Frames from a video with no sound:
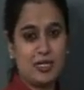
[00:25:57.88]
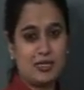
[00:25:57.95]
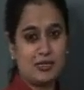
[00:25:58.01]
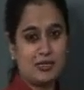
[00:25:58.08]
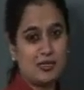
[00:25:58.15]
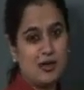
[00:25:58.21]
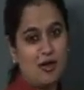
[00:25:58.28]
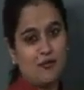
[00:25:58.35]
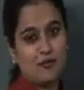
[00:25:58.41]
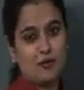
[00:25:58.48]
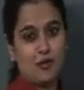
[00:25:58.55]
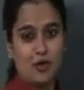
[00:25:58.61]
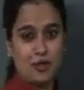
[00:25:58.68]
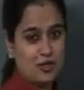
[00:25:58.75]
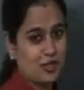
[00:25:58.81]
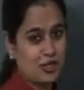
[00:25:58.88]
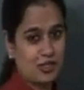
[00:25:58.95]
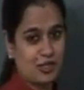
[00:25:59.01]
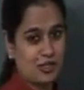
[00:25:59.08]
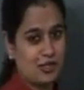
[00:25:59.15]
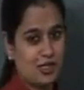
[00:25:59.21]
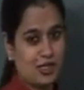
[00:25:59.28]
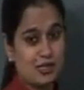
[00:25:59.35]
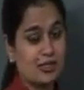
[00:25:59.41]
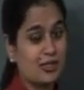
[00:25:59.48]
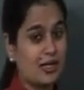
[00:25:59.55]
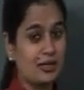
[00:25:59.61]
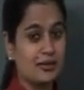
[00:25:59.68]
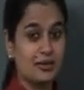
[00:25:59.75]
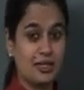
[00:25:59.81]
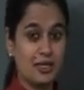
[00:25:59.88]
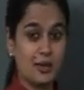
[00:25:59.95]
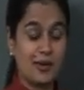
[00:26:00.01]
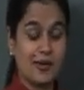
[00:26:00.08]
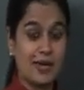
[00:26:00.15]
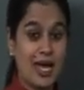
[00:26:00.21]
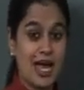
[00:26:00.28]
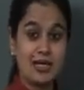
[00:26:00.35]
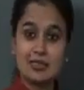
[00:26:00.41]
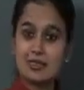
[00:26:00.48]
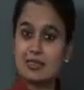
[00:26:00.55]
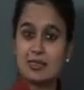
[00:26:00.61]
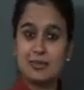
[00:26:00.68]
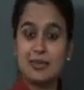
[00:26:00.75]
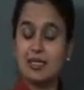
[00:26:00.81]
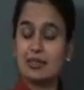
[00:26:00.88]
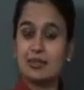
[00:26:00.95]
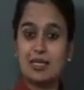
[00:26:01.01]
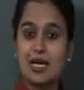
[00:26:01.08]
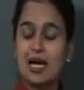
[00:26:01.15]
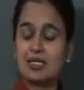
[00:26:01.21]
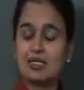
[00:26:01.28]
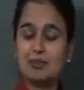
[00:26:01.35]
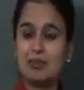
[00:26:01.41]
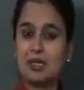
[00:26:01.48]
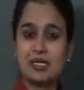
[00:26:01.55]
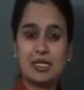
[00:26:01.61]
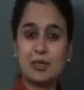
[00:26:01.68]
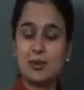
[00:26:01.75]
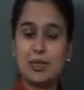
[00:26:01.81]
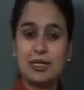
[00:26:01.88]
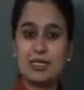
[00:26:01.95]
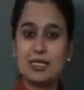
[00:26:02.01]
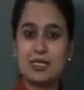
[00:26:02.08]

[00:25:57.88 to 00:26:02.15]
presence of consciousness in the organism in that particular